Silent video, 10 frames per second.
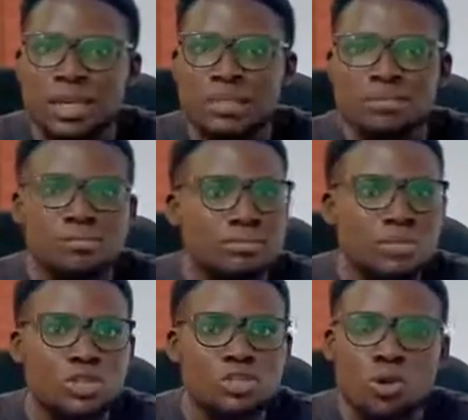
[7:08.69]
Then,
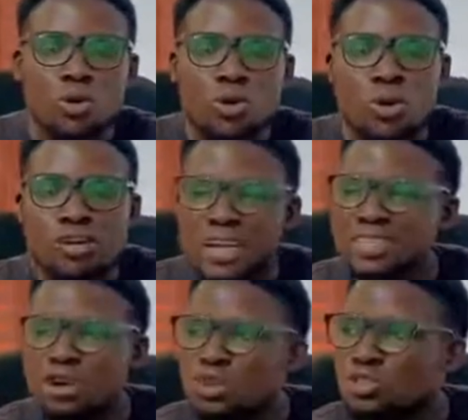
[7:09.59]
no,
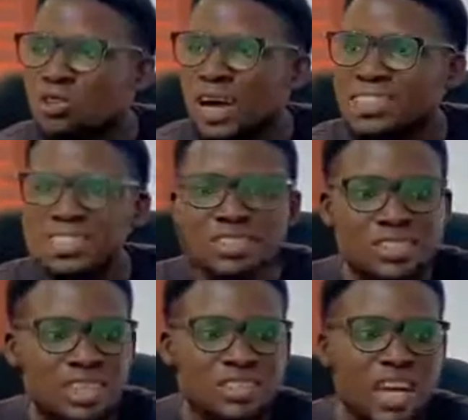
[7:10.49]
raise a controversy in the
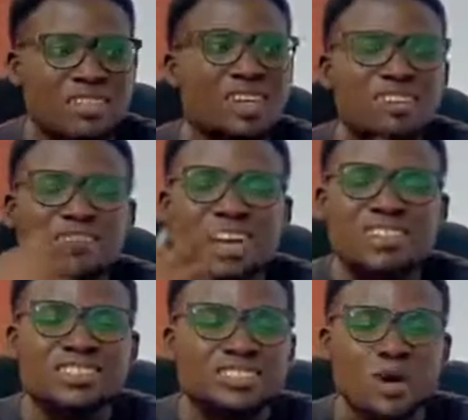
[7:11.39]
sense that
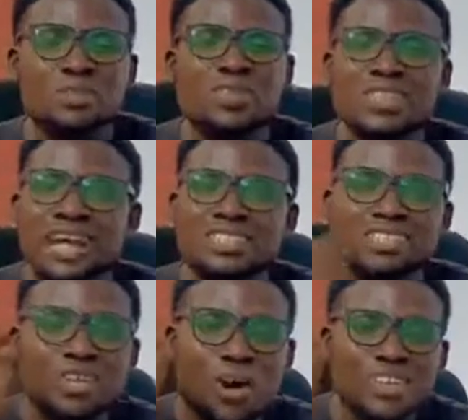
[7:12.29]
raise something
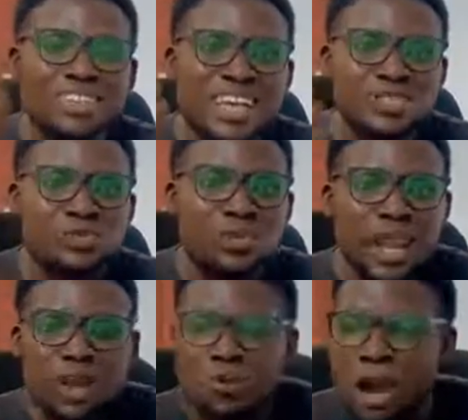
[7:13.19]
that the audience will be
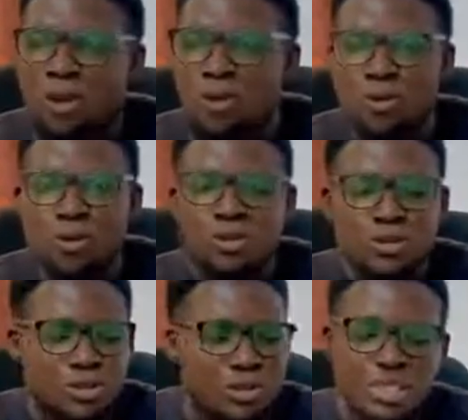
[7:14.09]
like, wow.
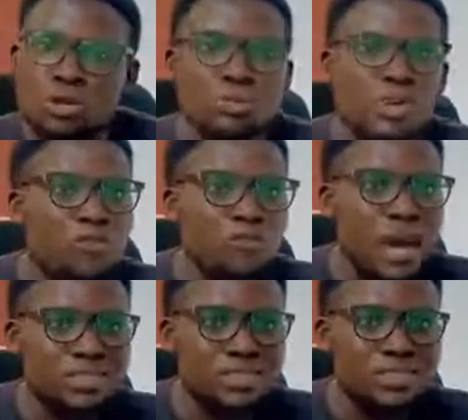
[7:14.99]
It could be a fact